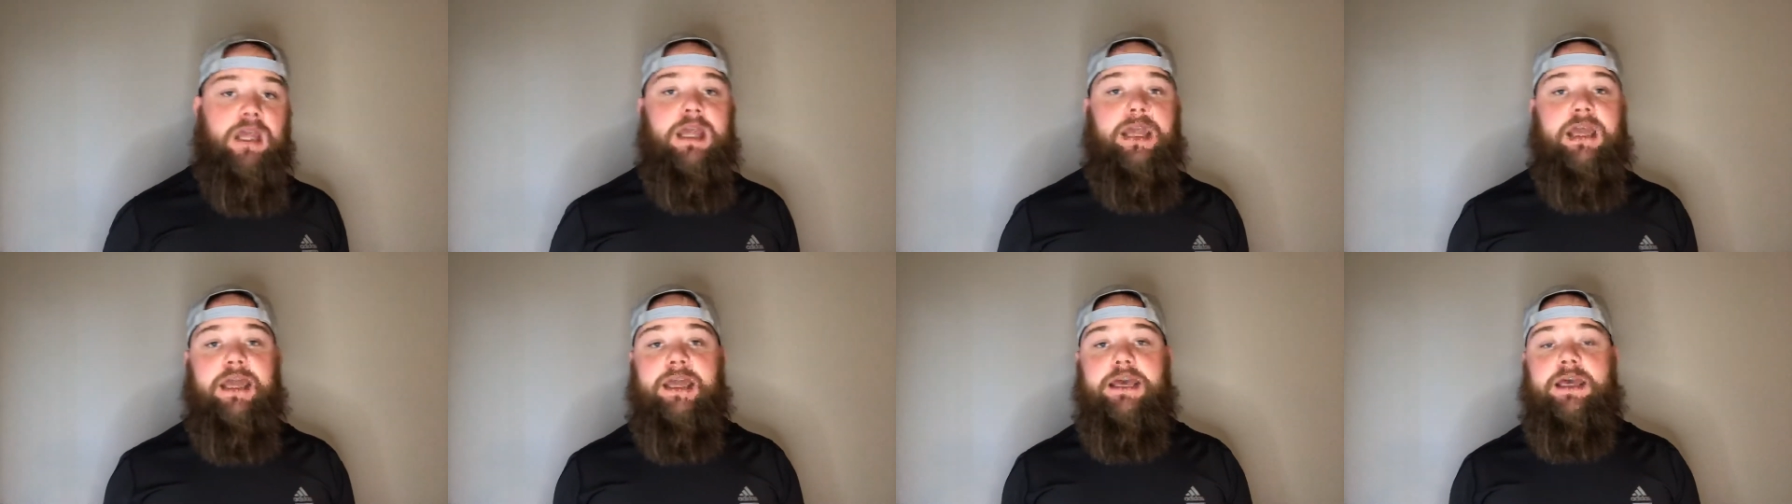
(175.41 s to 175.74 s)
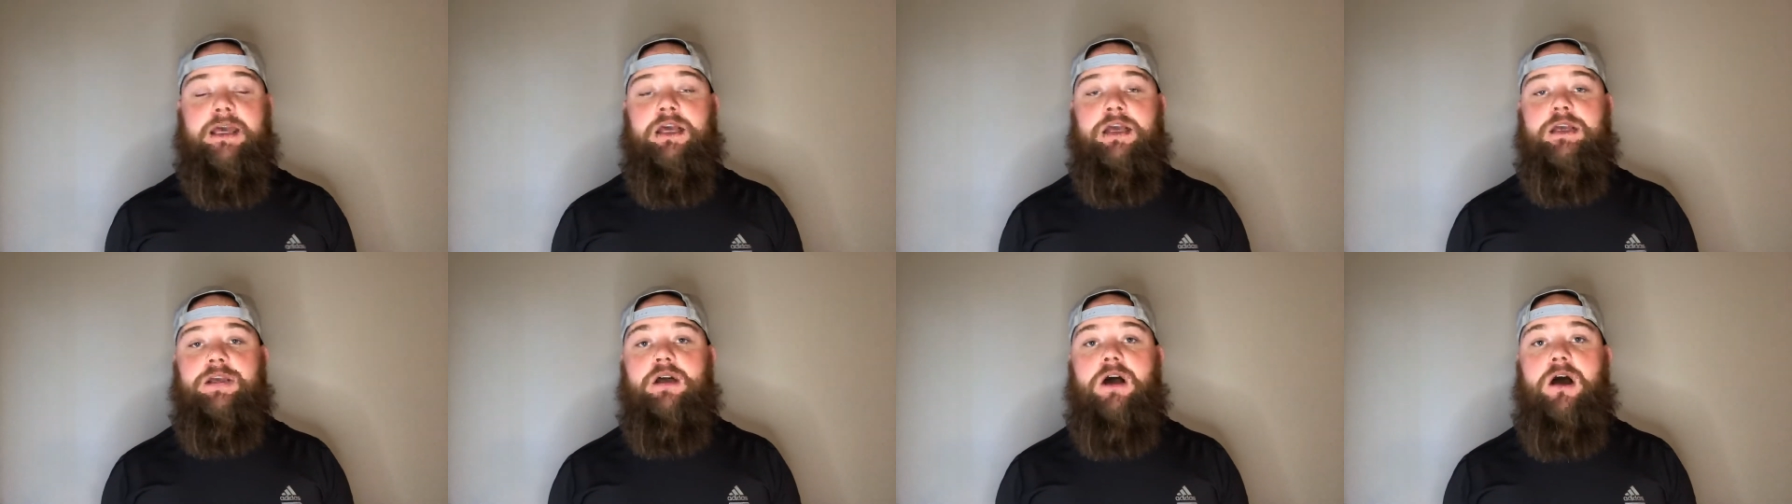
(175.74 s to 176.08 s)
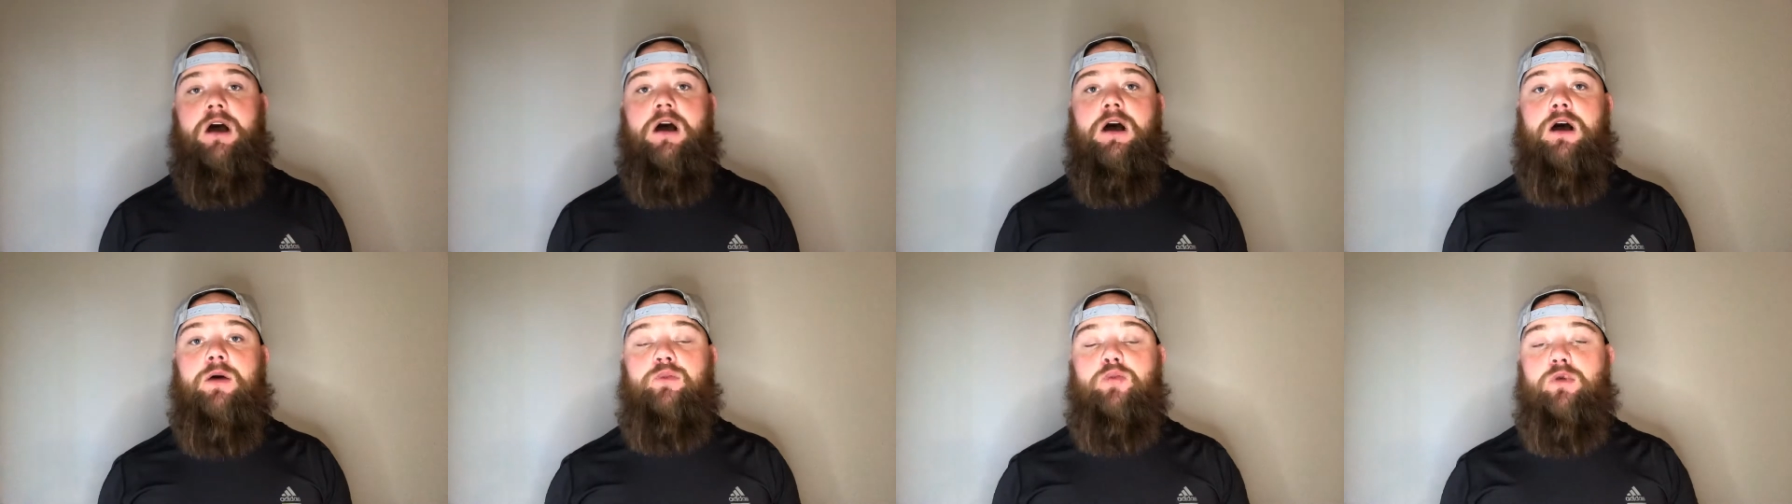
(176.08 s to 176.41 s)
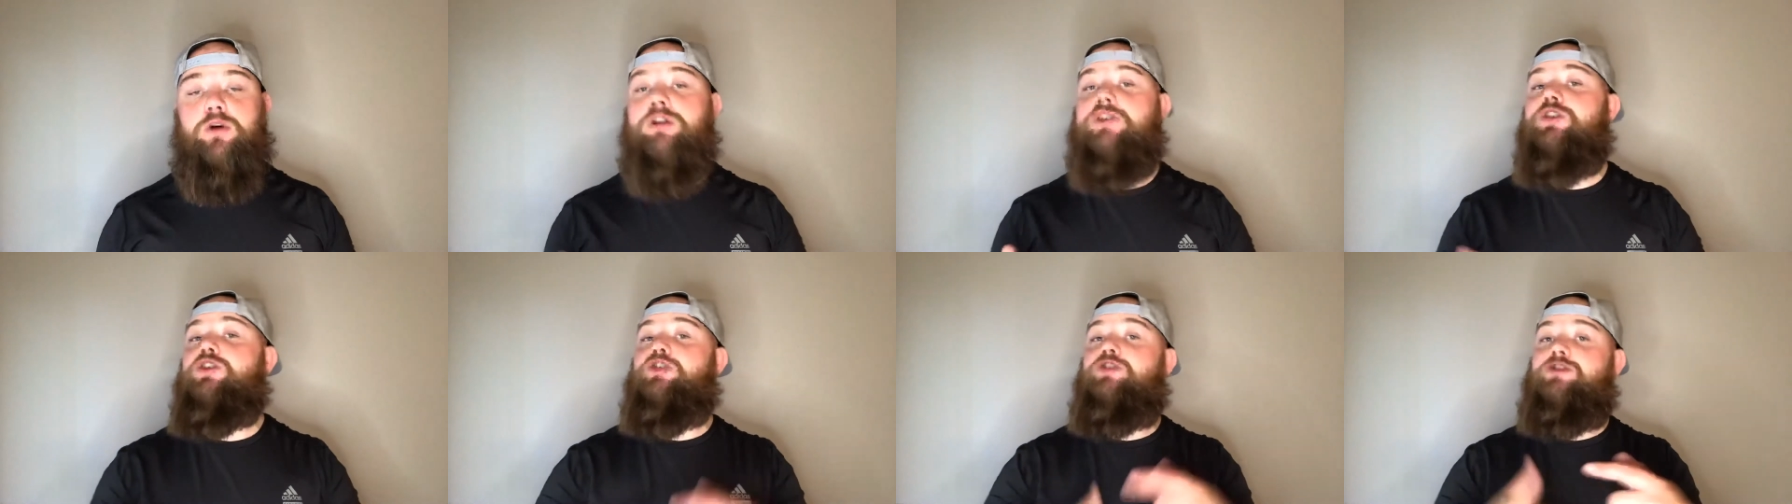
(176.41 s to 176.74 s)
is um,
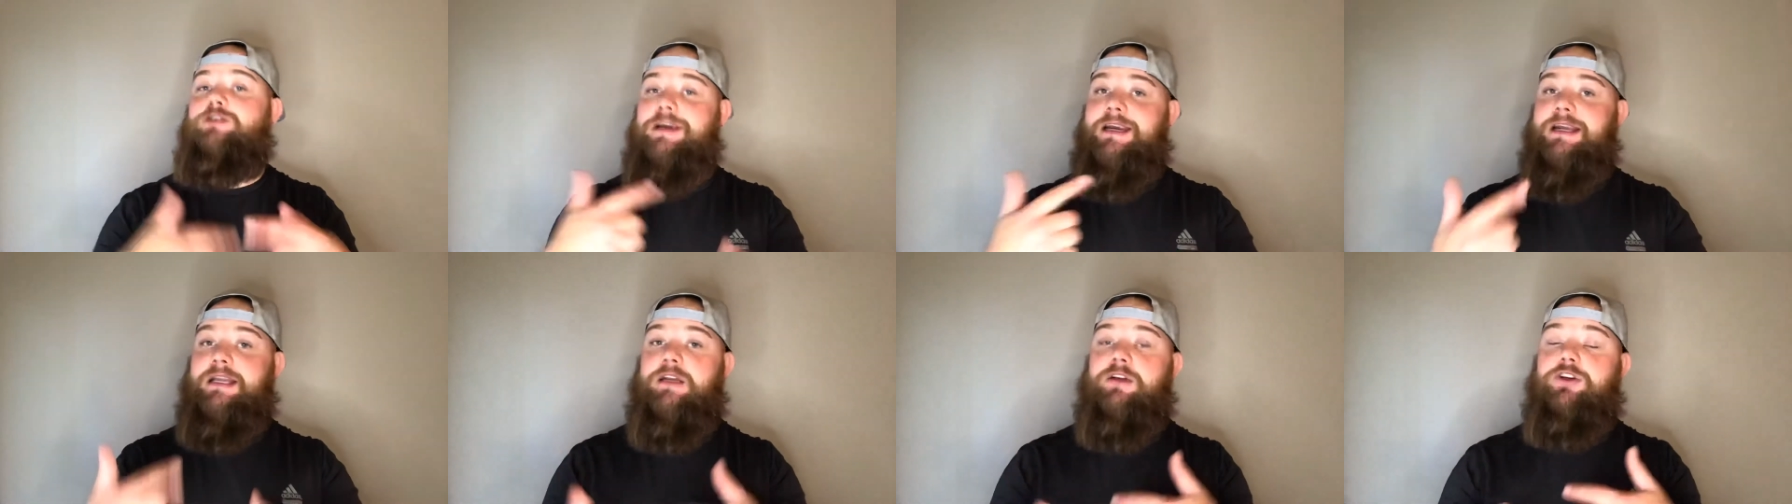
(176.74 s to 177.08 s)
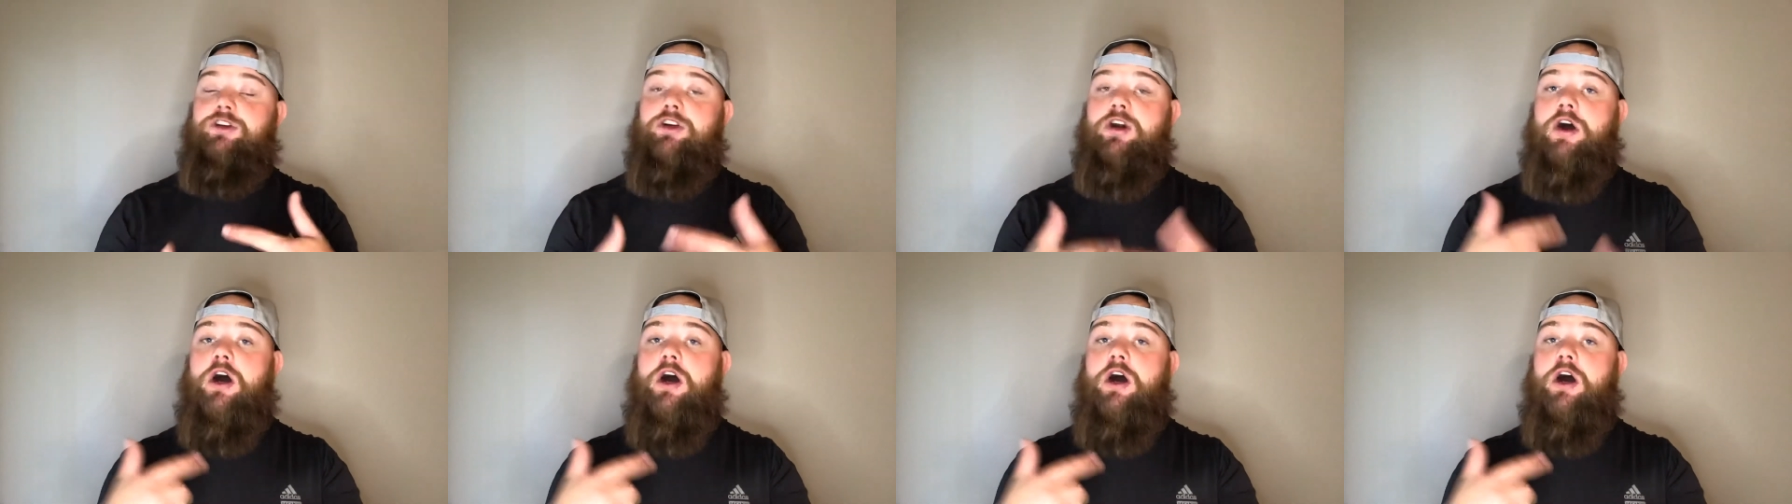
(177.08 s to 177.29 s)
with creating your